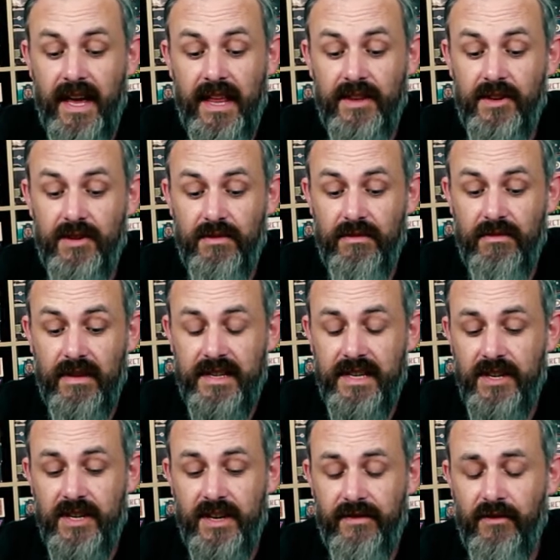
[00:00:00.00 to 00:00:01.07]
And you
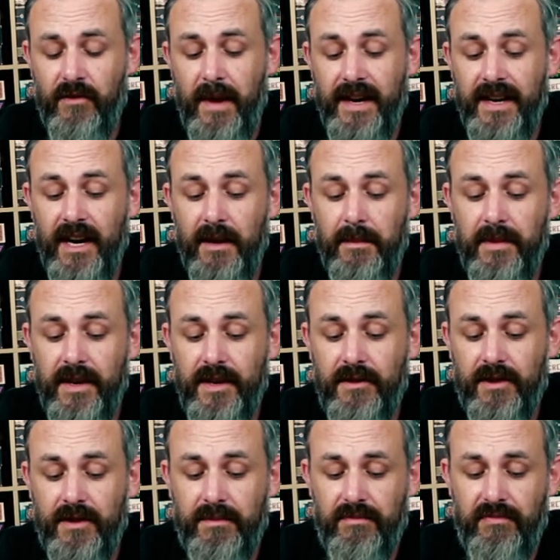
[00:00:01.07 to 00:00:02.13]
essentially format it up, and
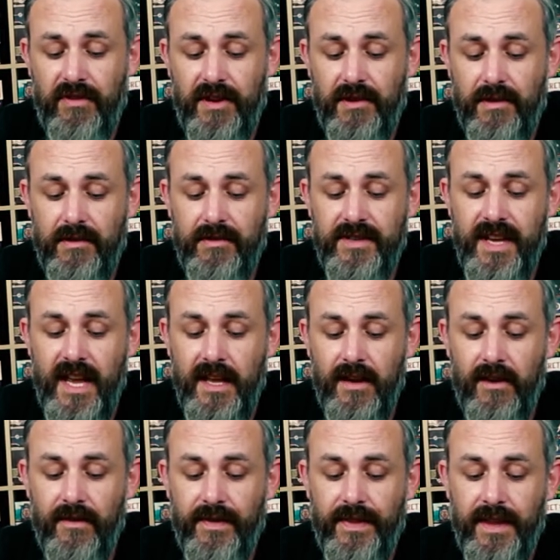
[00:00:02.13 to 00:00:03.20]
you could print your own set
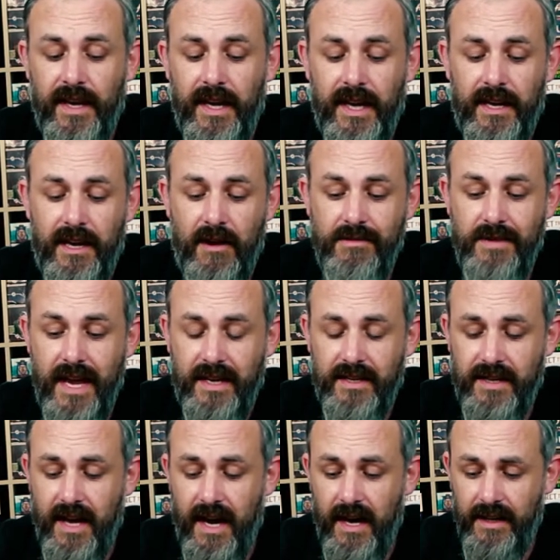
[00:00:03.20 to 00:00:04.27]
of the
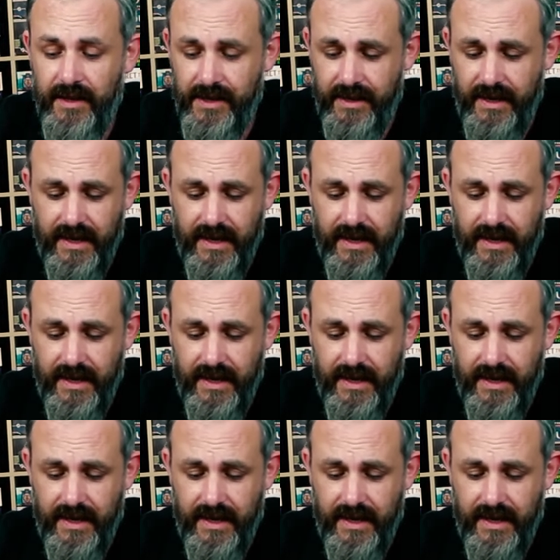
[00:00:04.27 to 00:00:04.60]
Codex cards.